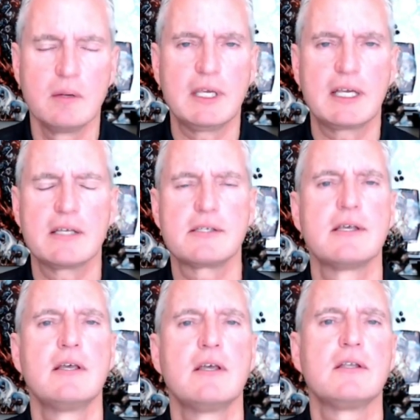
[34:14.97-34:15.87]

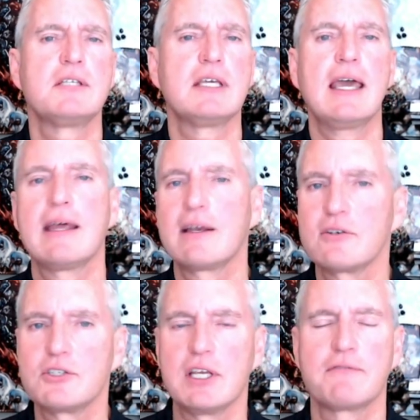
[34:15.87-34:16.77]
because to get
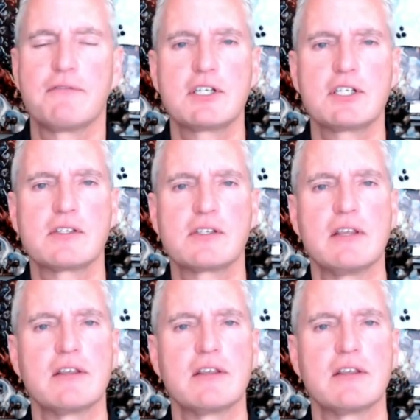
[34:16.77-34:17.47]
energy efficiency,